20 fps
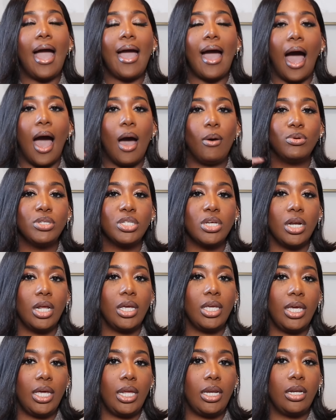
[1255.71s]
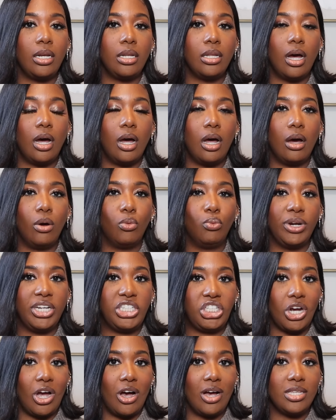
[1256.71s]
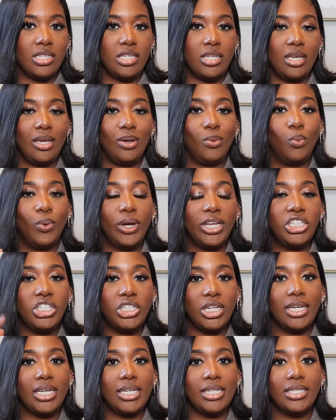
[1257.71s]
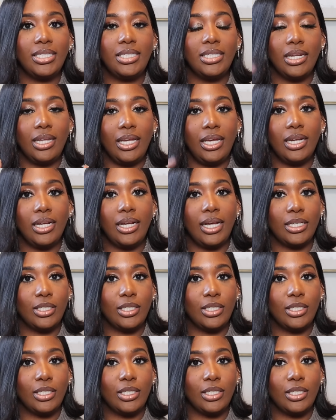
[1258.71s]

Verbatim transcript: I was going to get uh, Rich Auntie, which is Delina